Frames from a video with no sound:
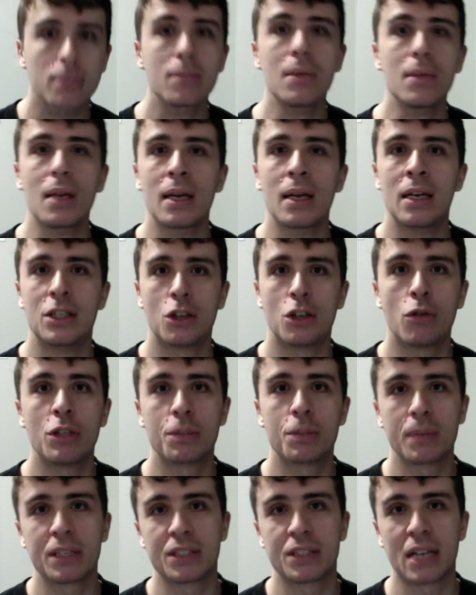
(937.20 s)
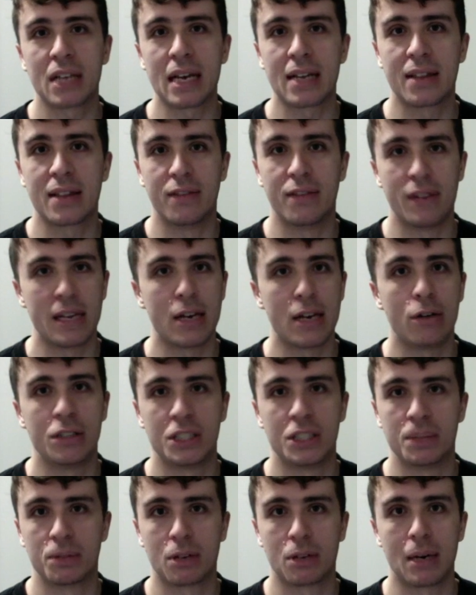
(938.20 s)
As always, please like the video and
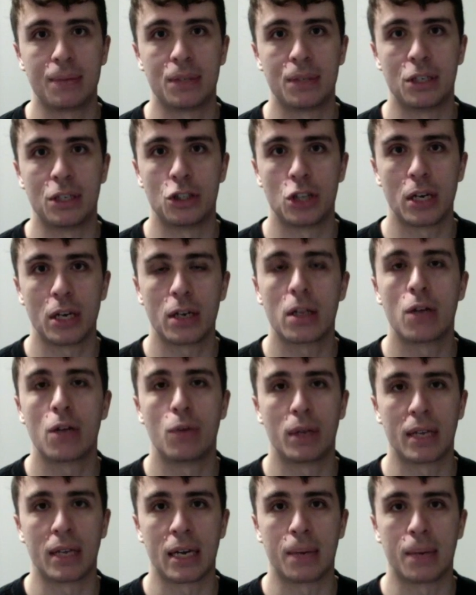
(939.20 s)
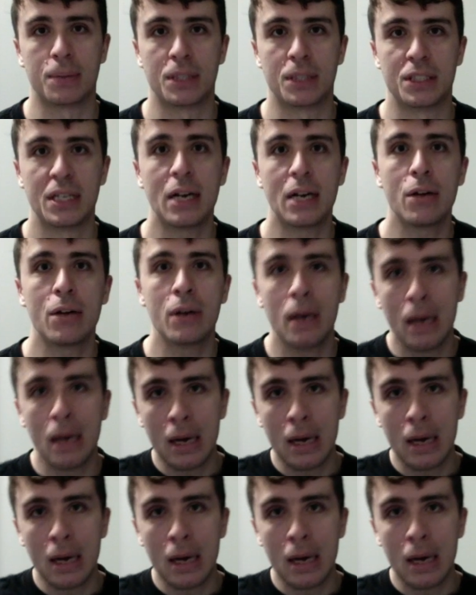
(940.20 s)
subscribe to the channel. It really helps us out.